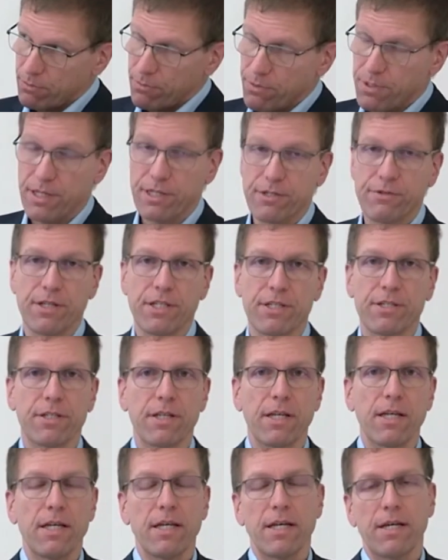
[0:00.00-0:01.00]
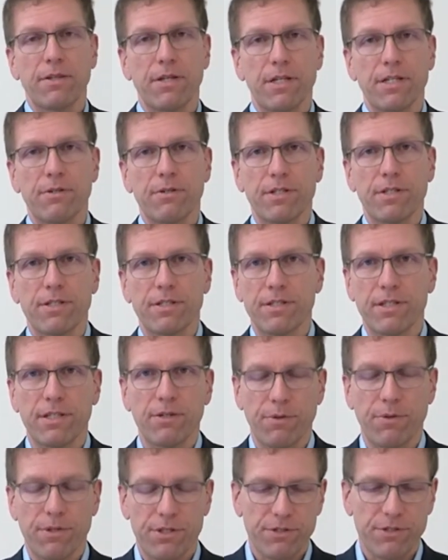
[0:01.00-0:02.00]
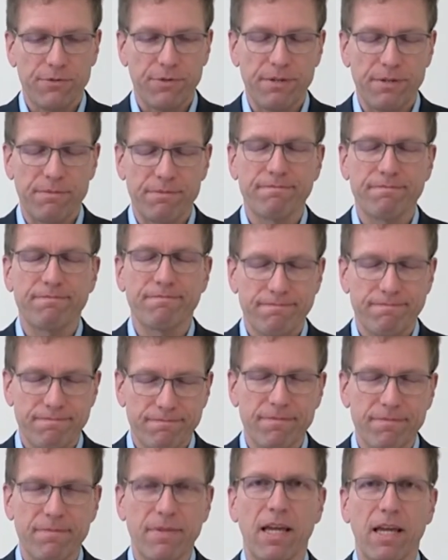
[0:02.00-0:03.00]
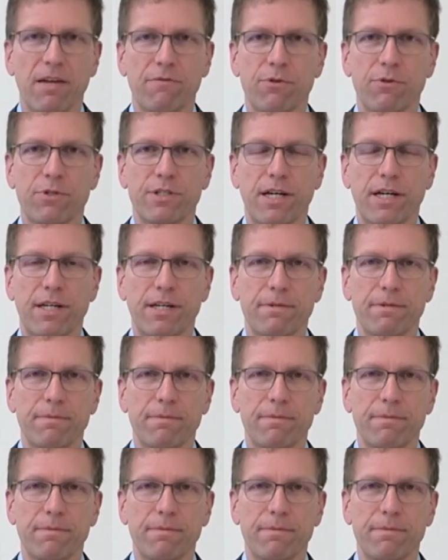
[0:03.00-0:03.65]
the address that you can see on the screen. Have a good day.